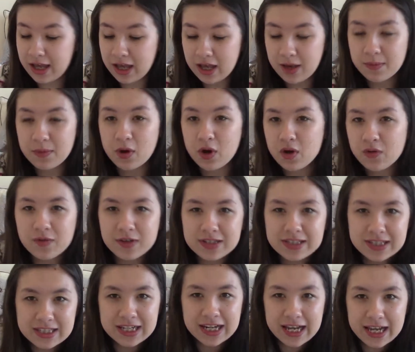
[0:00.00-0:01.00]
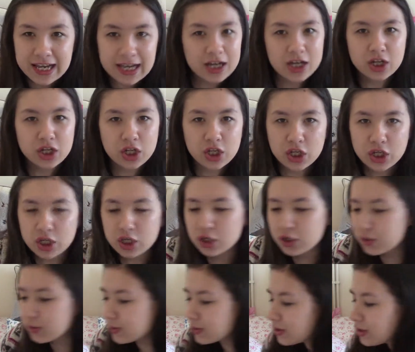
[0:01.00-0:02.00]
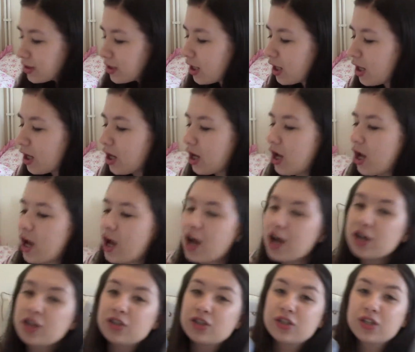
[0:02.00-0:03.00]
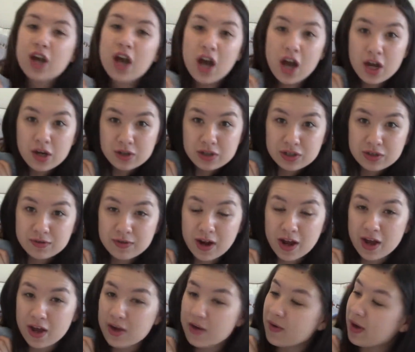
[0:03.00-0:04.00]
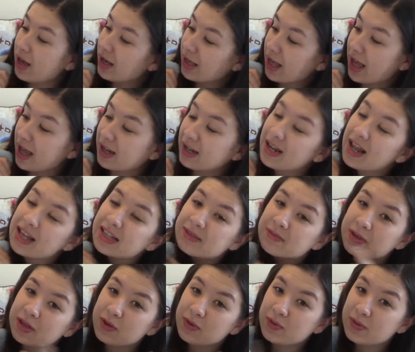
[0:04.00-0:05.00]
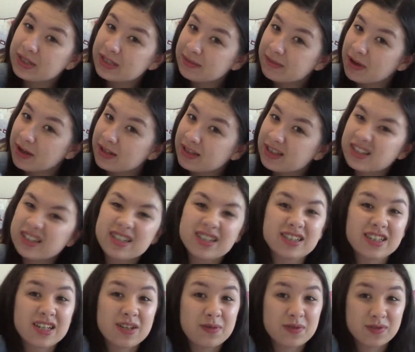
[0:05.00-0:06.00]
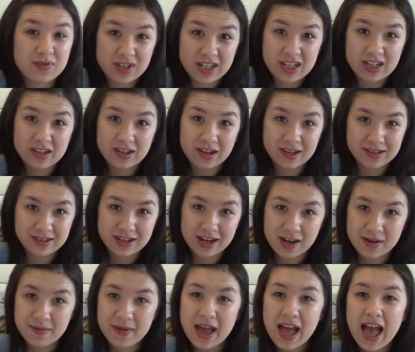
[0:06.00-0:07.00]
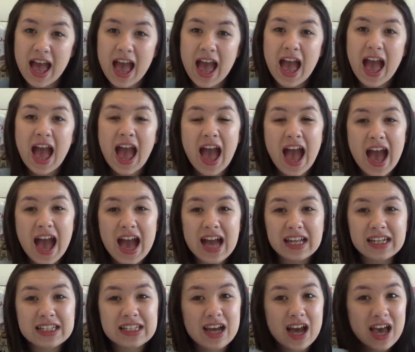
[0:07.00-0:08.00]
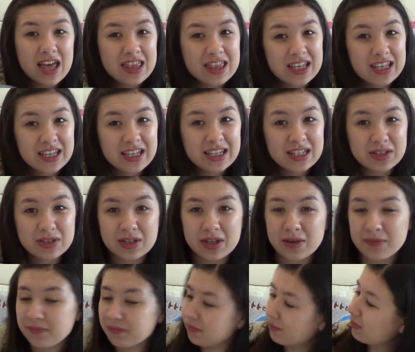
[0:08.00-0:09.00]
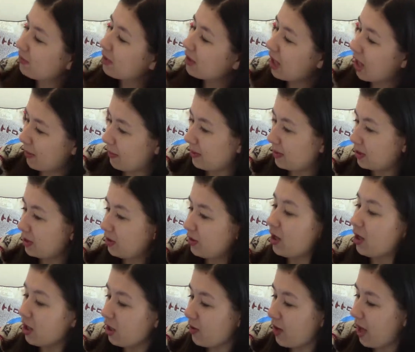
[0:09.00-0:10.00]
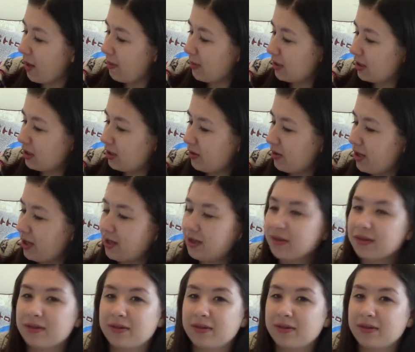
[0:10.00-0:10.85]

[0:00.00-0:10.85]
am obviously going to use Totoro again as my quiz master because he was really good last time. And I think he's happy to do it. Are you happy to do it?